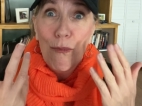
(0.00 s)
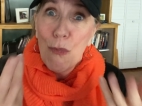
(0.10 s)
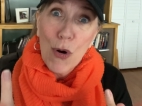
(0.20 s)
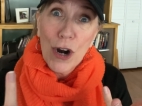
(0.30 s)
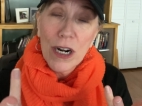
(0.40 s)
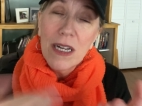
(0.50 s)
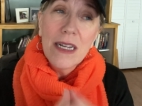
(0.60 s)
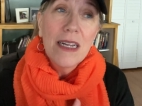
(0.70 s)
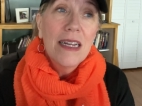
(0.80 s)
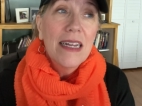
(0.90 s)
more
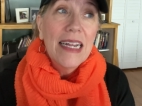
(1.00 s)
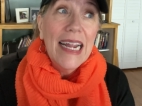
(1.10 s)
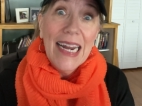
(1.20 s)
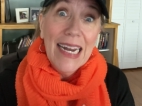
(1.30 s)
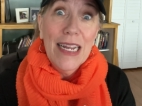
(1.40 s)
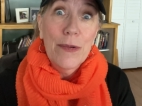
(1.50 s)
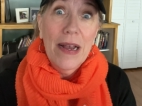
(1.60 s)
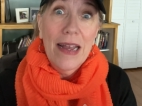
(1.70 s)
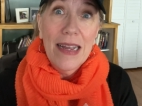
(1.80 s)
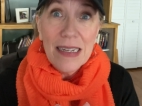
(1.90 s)

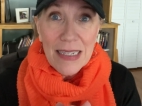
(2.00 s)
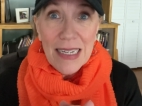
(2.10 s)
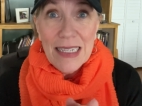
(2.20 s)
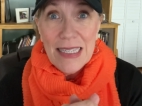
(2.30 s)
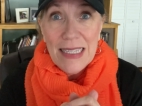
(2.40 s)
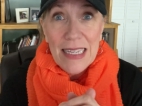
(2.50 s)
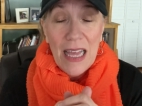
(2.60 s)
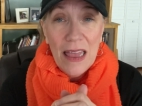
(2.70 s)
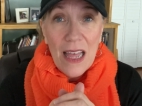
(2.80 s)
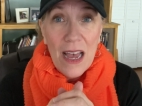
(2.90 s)
anyway it's
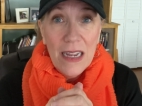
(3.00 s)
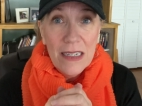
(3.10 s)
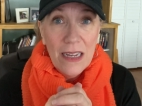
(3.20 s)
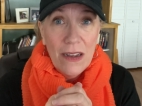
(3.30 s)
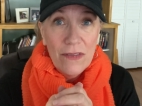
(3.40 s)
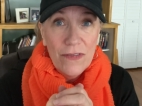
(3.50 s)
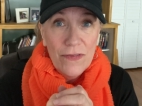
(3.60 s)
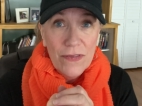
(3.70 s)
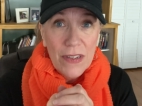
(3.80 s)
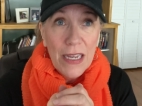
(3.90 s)
a lot
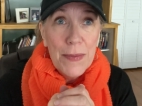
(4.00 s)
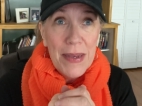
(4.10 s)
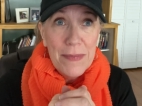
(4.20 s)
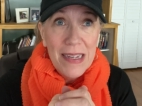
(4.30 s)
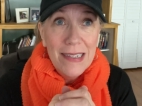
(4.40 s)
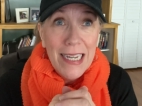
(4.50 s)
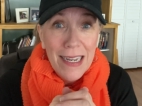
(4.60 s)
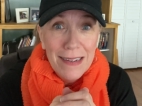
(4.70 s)
of commitment